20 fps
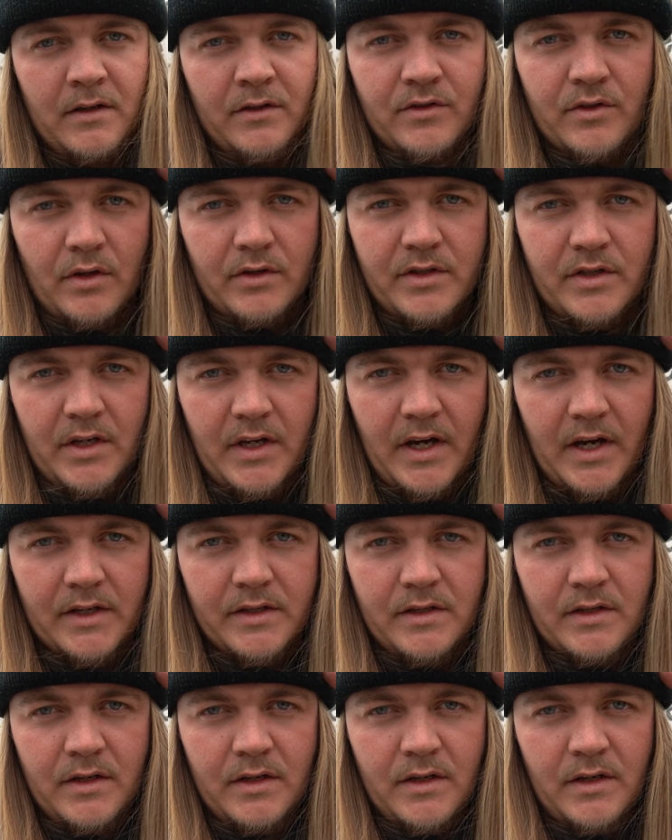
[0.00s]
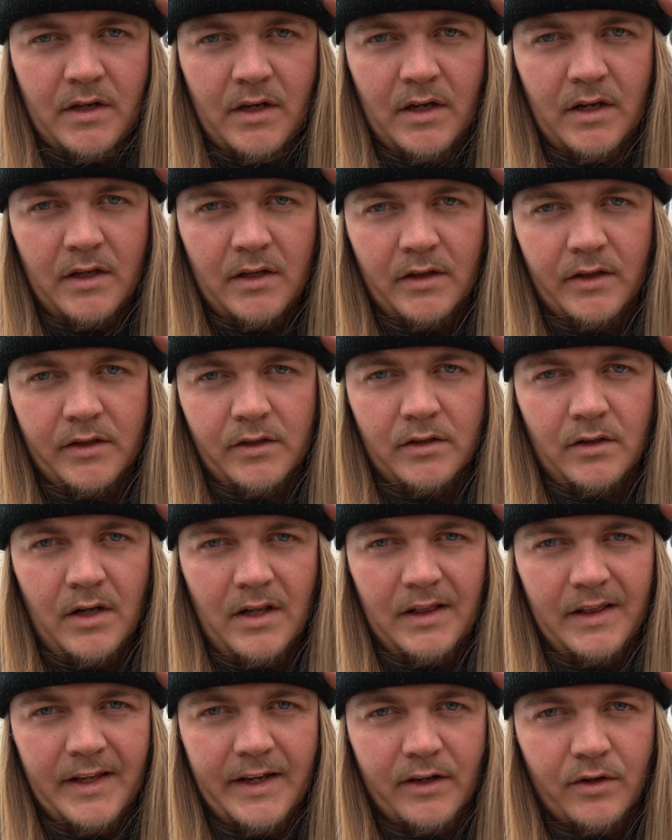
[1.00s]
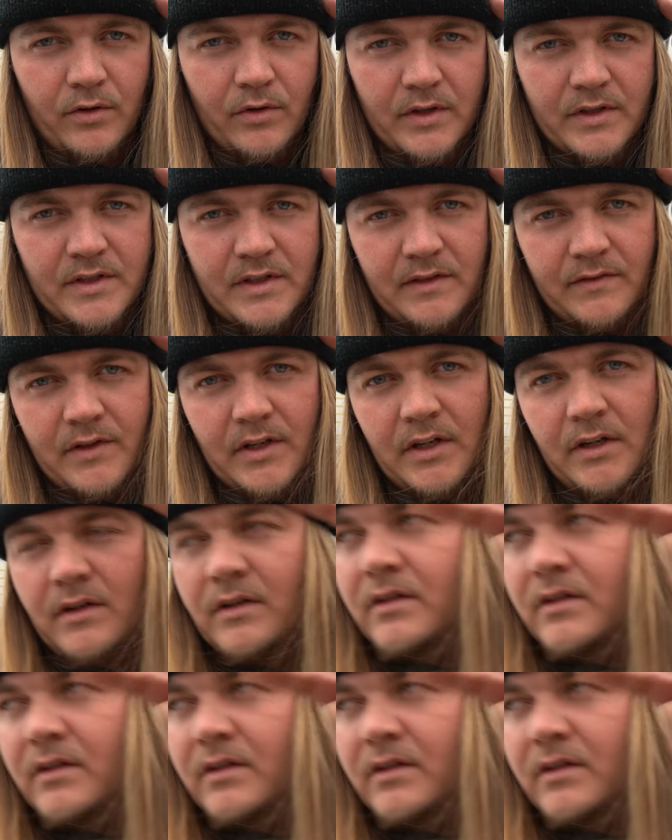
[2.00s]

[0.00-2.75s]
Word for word: So I'll see you guys a little later this evening.